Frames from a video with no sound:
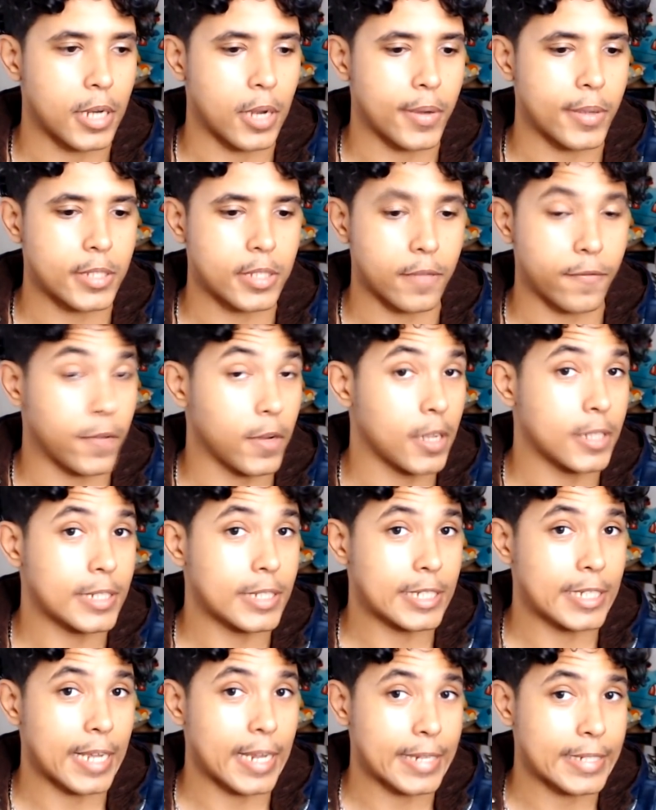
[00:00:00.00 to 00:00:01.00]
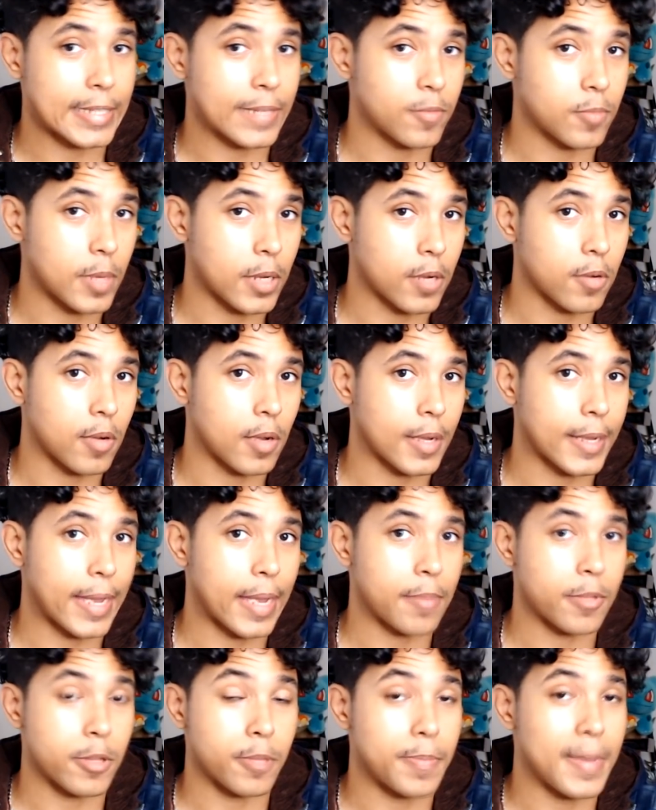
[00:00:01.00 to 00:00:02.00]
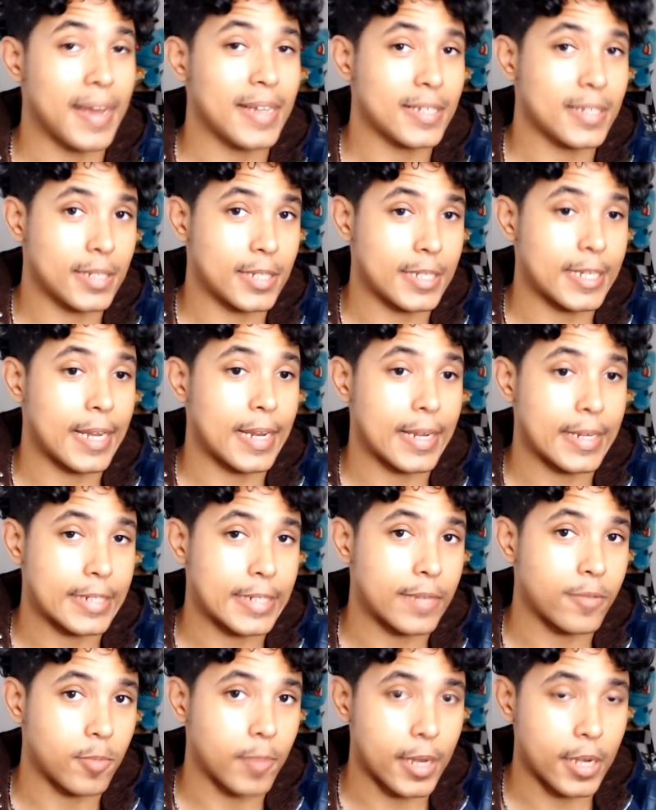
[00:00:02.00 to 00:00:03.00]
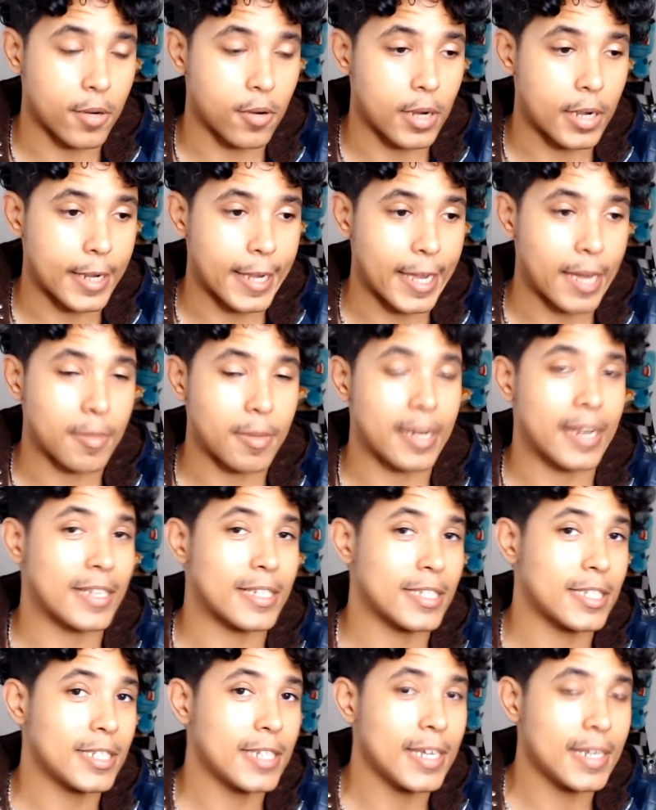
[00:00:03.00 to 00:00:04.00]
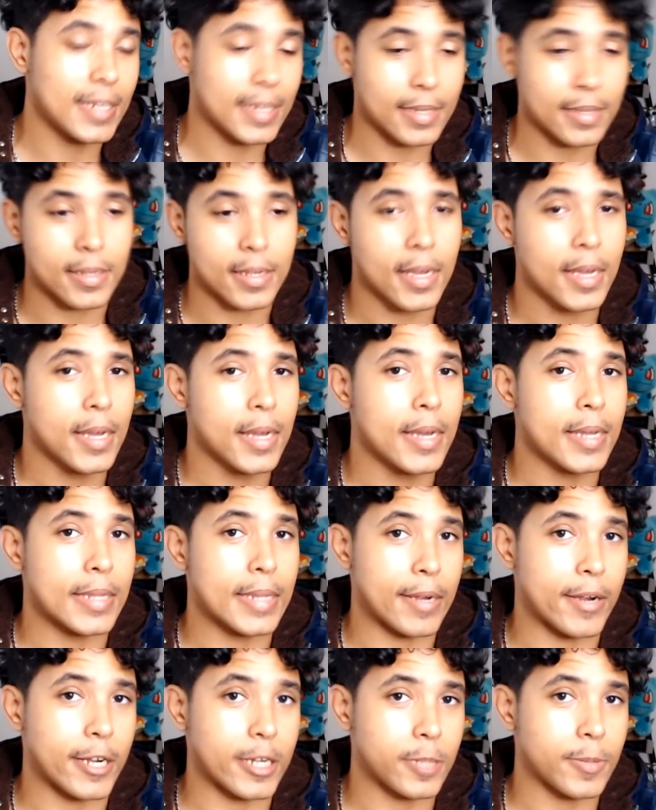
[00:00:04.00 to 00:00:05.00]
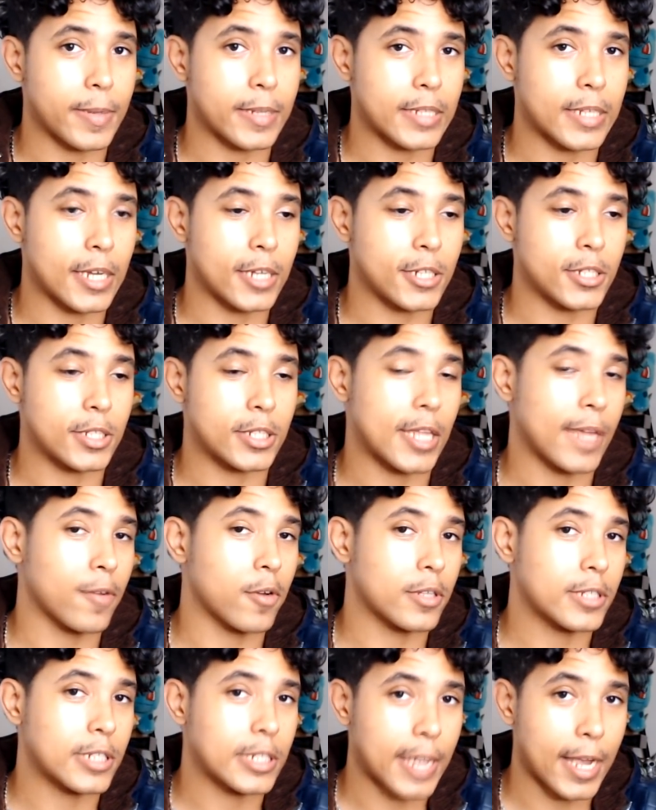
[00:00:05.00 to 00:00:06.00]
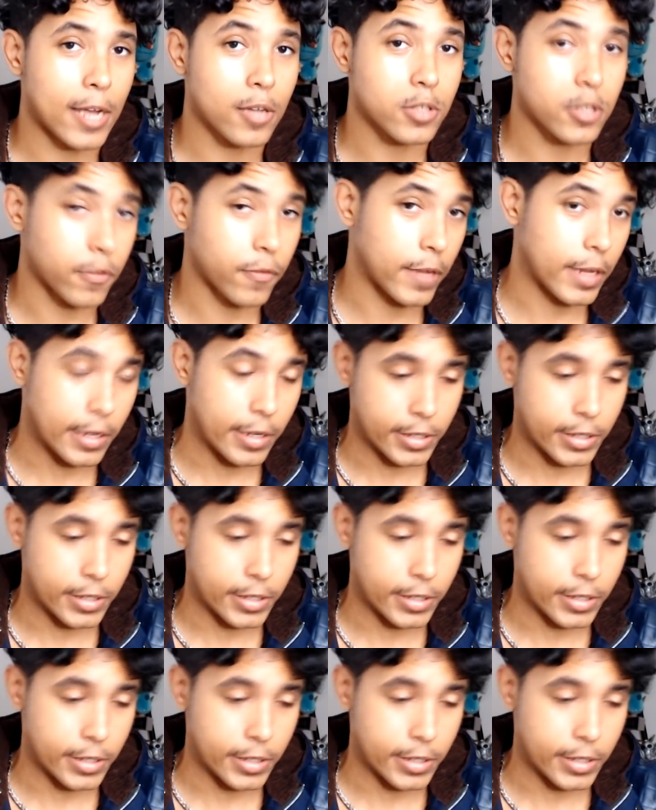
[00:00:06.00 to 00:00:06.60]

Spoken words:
You know, it's the fastest selling Devil May Cry game, the best selling Devil May Cry game. It exceeded their expectations. They've got sales